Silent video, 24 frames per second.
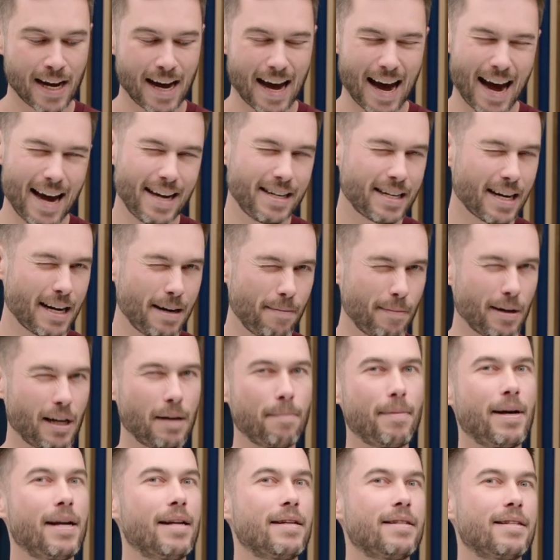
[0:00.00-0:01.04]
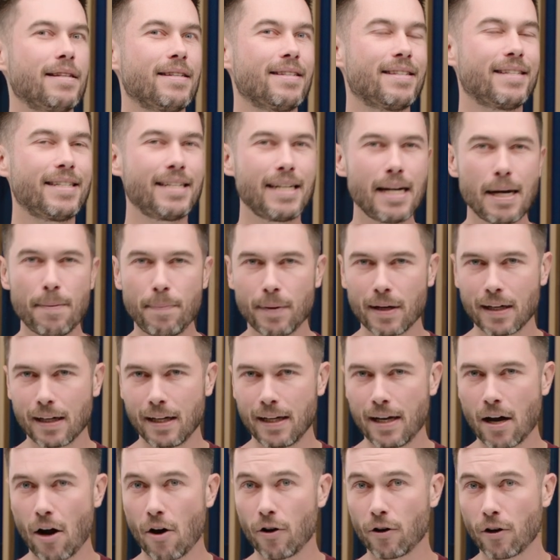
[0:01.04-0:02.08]
18mm is
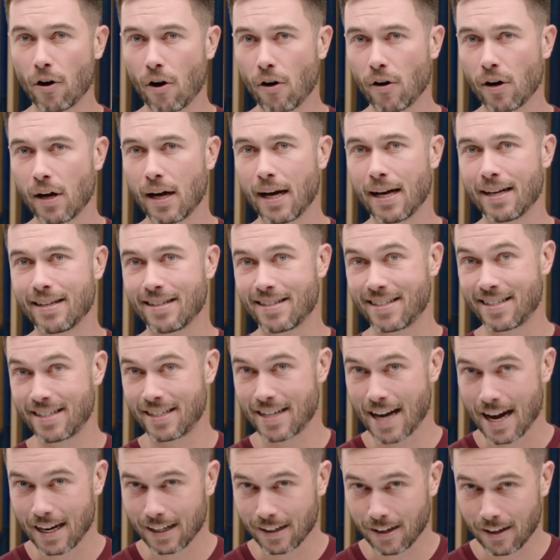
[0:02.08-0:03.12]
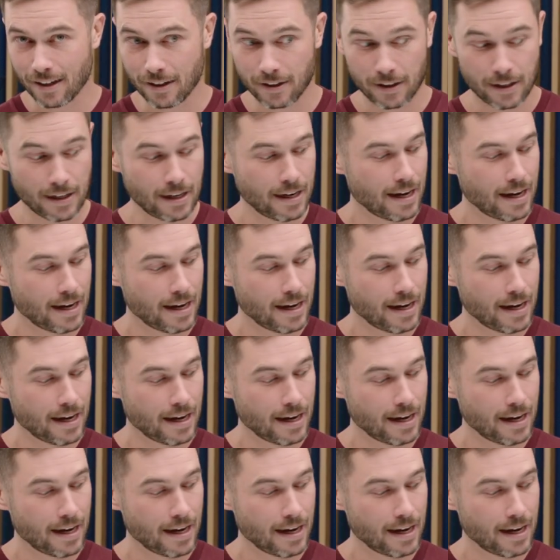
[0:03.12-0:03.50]
typically O'Connor and Sackler,